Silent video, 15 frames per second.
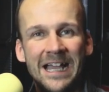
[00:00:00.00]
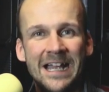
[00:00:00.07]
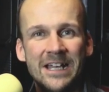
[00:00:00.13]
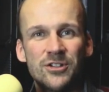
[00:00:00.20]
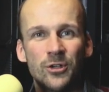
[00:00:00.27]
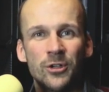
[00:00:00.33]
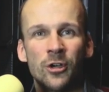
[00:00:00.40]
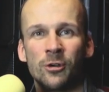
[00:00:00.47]

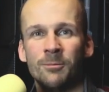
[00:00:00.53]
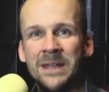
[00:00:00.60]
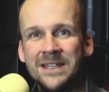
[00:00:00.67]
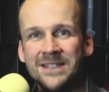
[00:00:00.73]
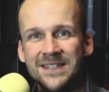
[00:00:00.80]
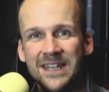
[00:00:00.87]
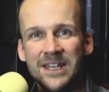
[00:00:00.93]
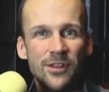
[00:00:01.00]
and on our
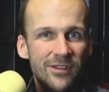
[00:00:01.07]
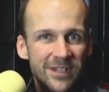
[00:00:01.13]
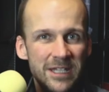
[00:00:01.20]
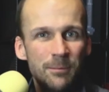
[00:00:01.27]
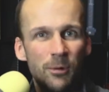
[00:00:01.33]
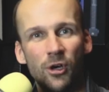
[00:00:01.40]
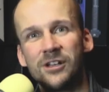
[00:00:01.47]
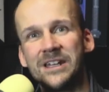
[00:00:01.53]
main site,
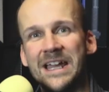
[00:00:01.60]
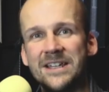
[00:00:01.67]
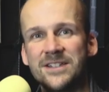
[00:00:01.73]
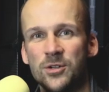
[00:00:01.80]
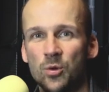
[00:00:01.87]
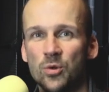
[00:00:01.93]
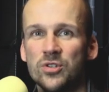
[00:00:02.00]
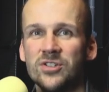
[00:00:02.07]

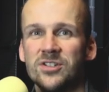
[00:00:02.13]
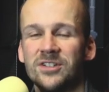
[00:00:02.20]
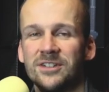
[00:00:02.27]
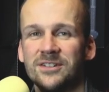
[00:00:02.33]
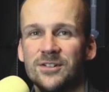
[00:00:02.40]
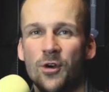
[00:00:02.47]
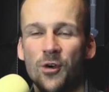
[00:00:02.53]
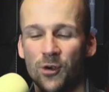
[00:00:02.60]

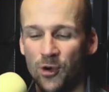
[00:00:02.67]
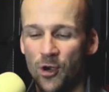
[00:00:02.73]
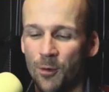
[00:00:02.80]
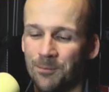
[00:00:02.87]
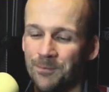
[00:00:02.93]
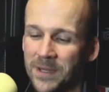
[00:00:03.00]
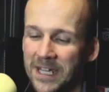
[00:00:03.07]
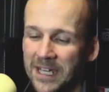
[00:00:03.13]

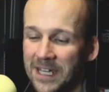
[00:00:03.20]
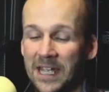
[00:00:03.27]
thepodcasthost.com.